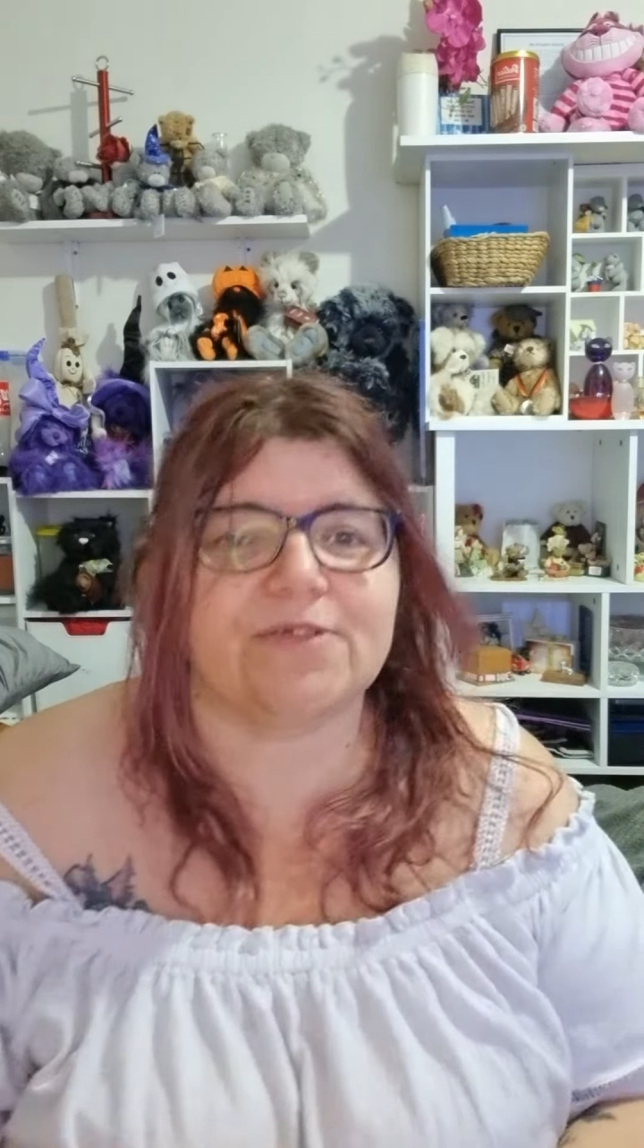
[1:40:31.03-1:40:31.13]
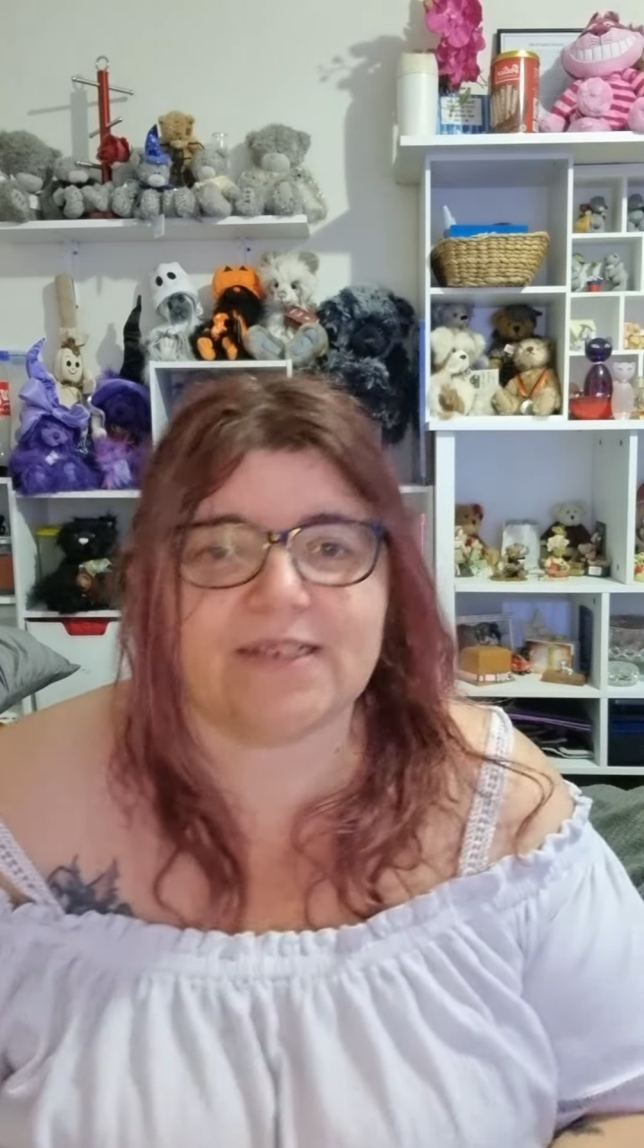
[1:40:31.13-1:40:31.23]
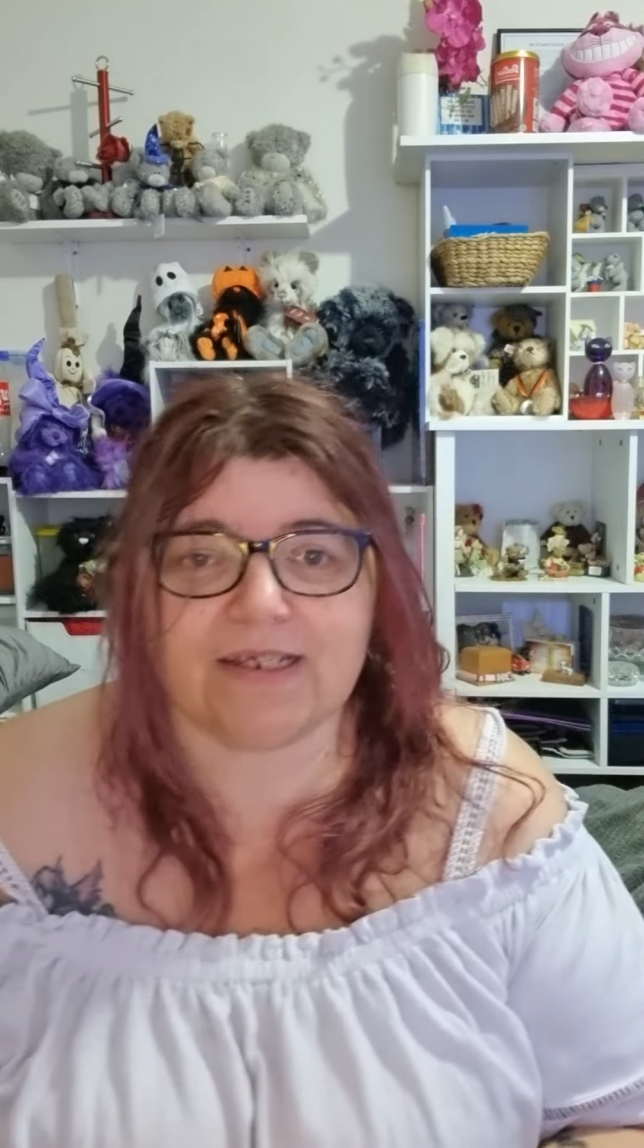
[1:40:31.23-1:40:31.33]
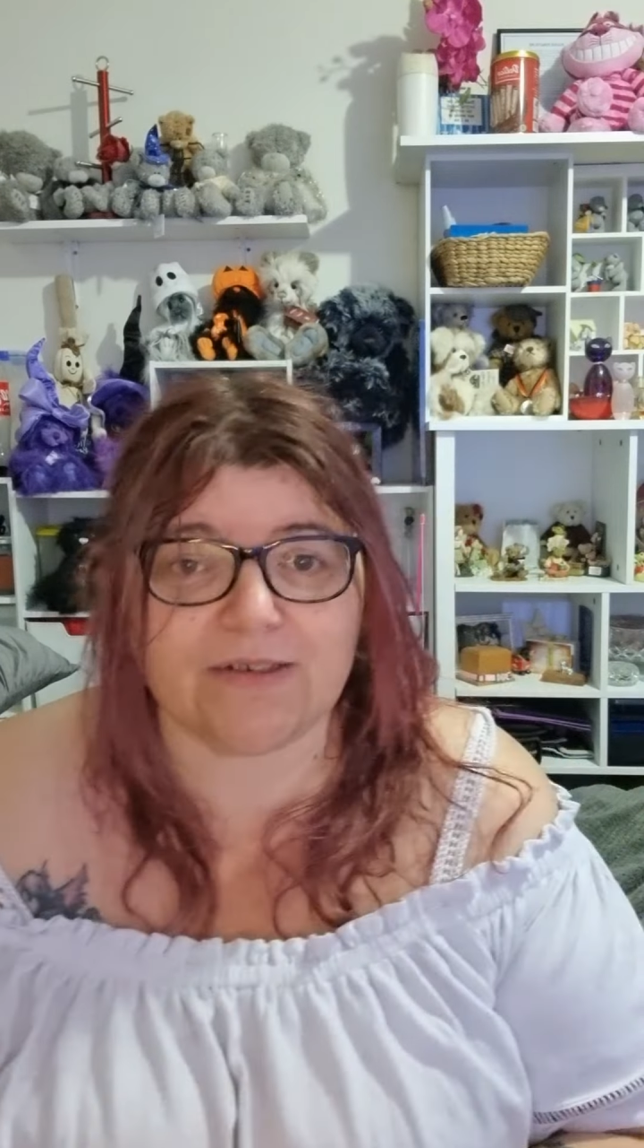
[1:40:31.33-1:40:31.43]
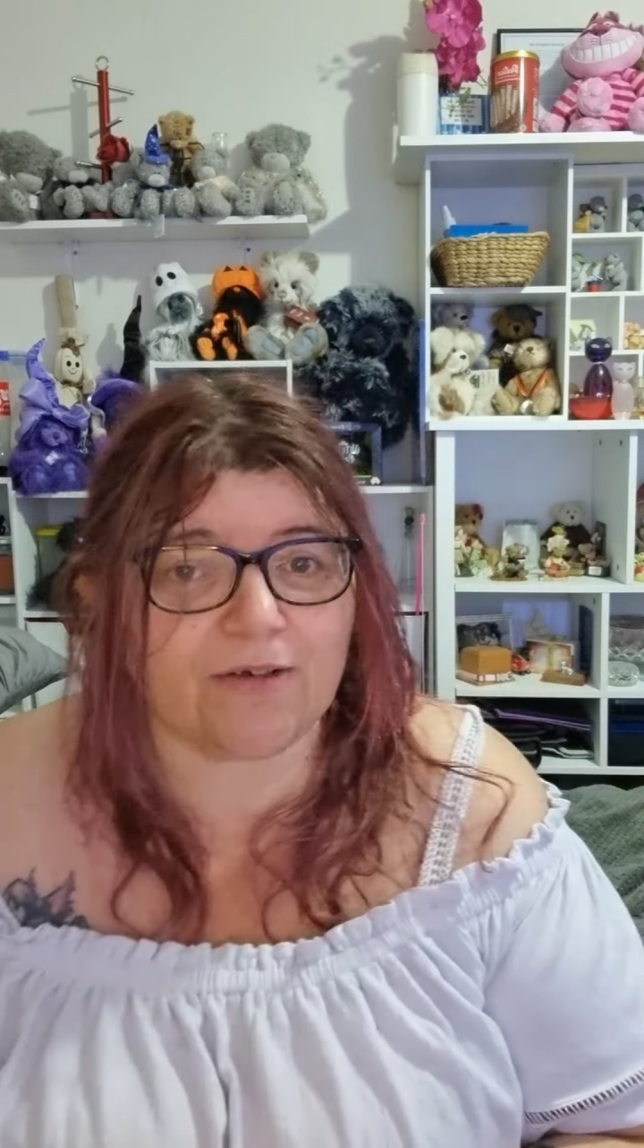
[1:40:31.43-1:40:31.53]
as
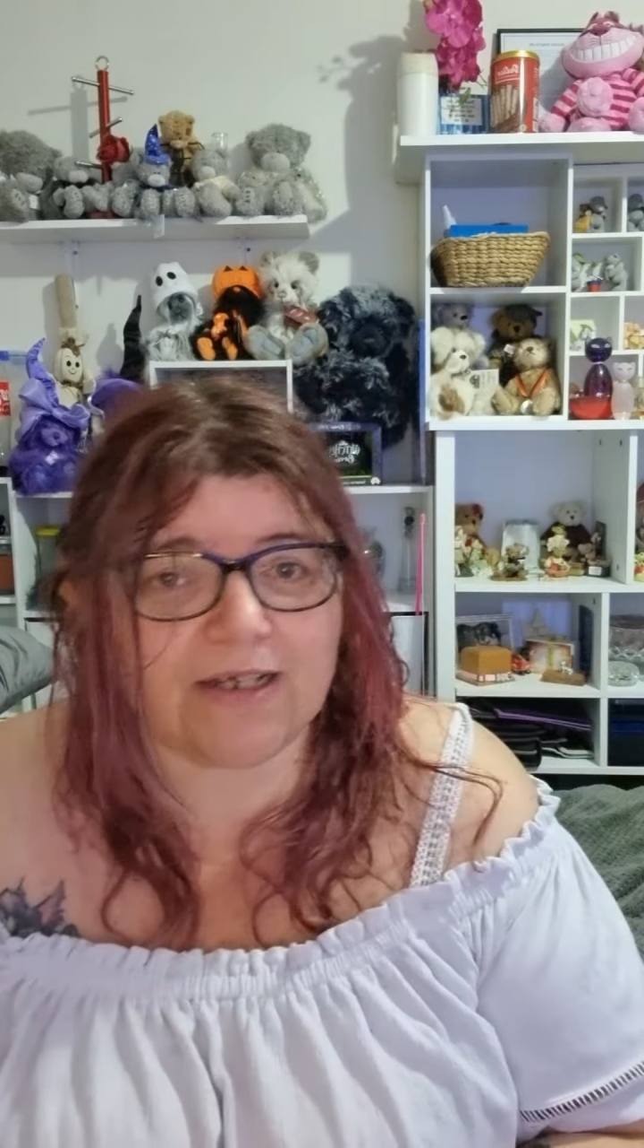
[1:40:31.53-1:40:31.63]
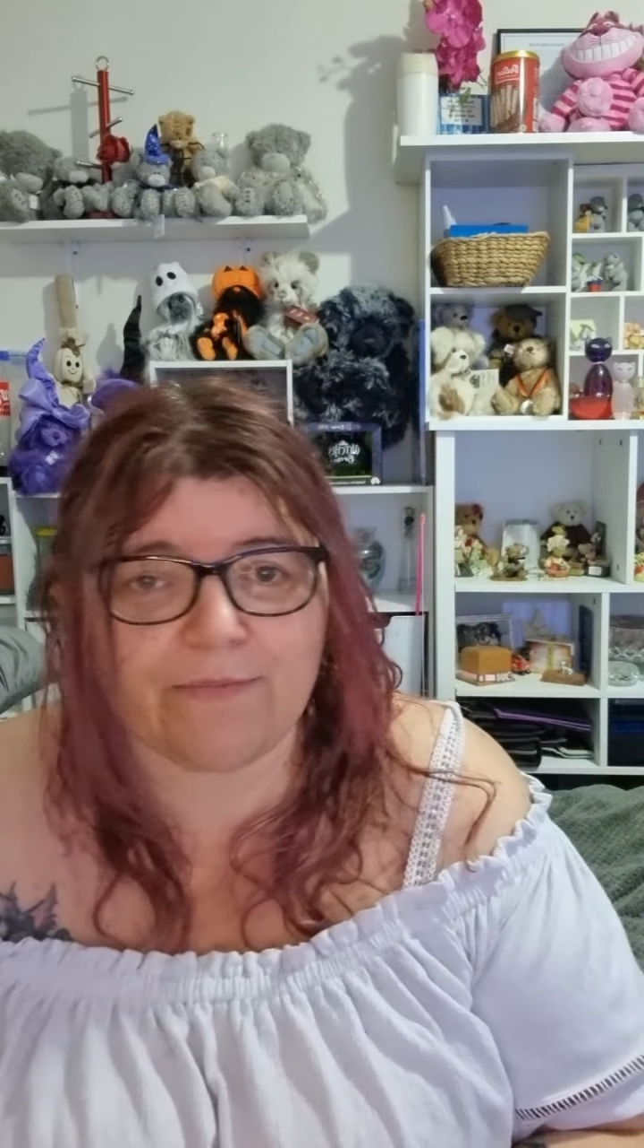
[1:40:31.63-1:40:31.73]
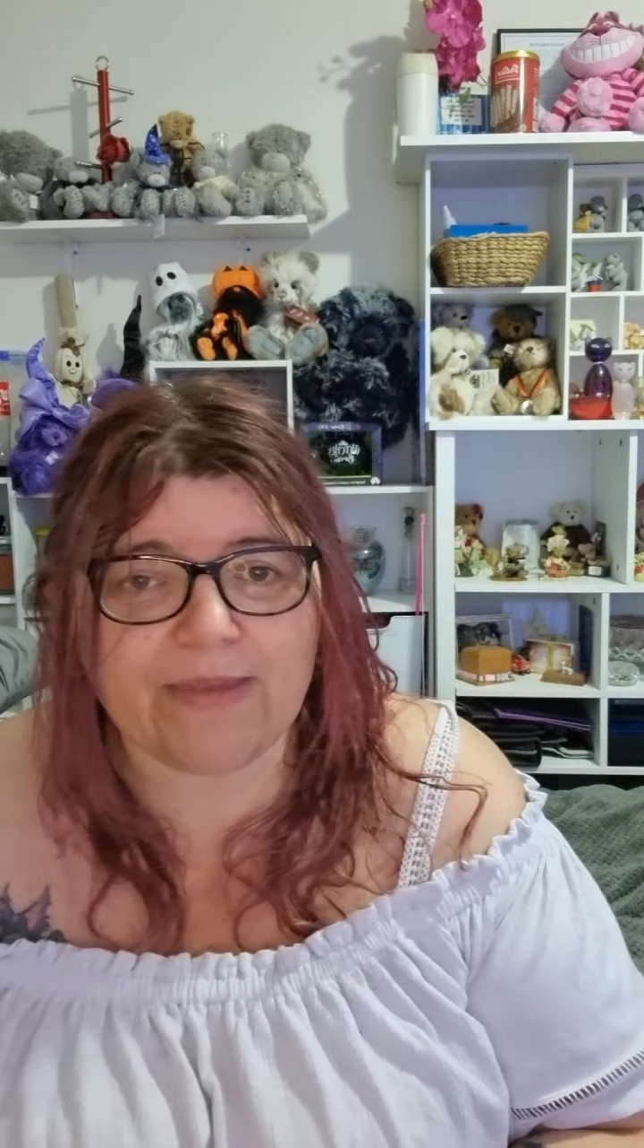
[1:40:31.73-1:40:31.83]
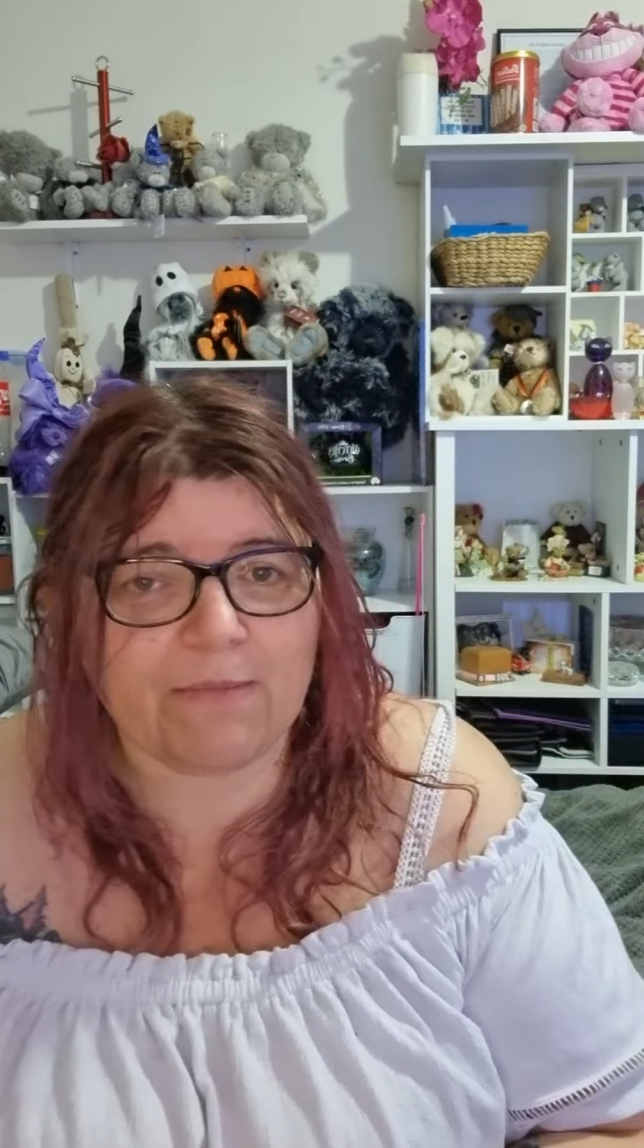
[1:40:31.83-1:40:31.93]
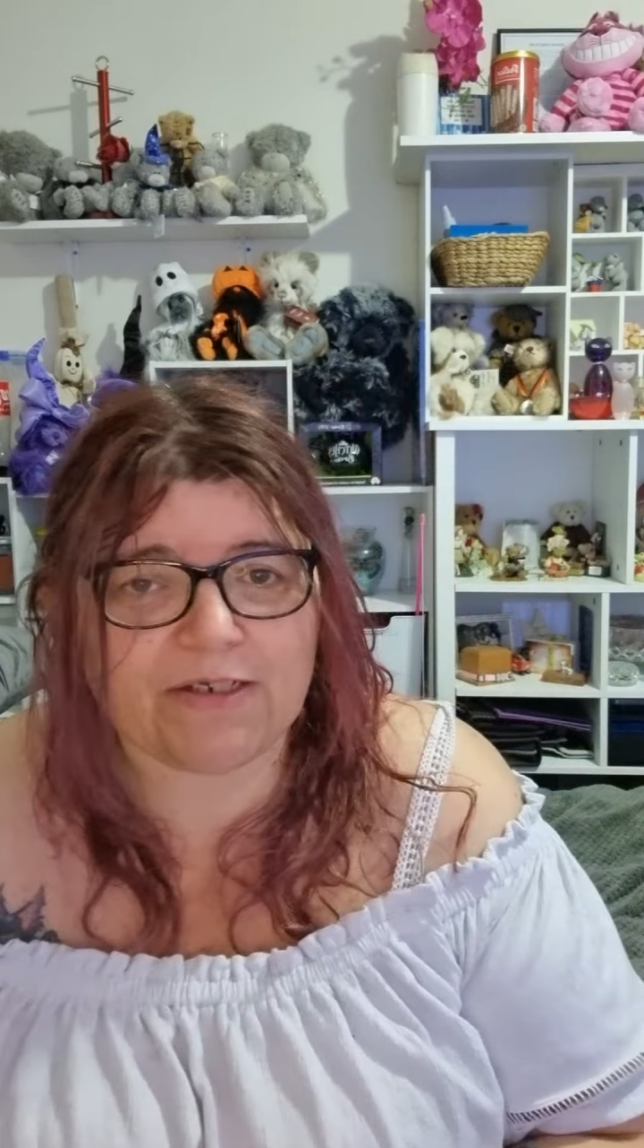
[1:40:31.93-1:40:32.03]
heck not going to have that